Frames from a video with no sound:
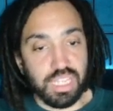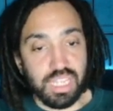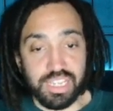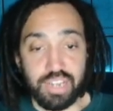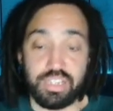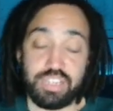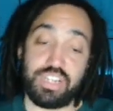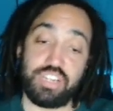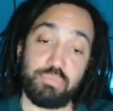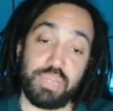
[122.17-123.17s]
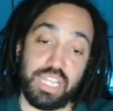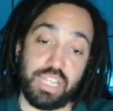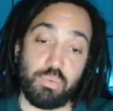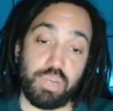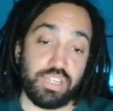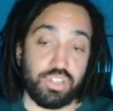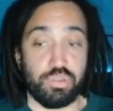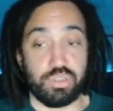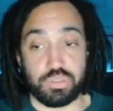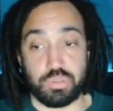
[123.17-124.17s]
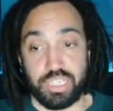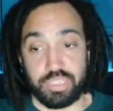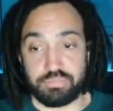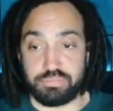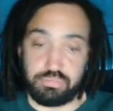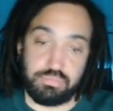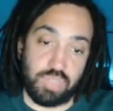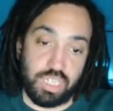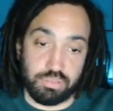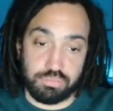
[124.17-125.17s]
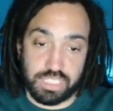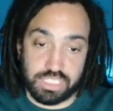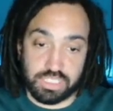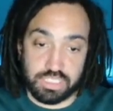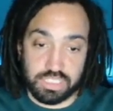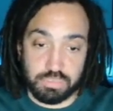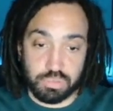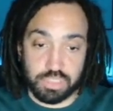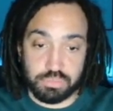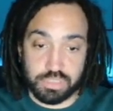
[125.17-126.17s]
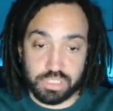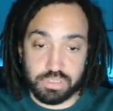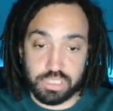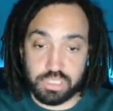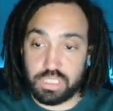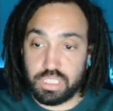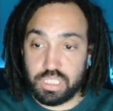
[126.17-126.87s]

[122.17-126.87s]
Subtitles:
Calculate the value of p when q equals 20. Well, that's just a simple substitution.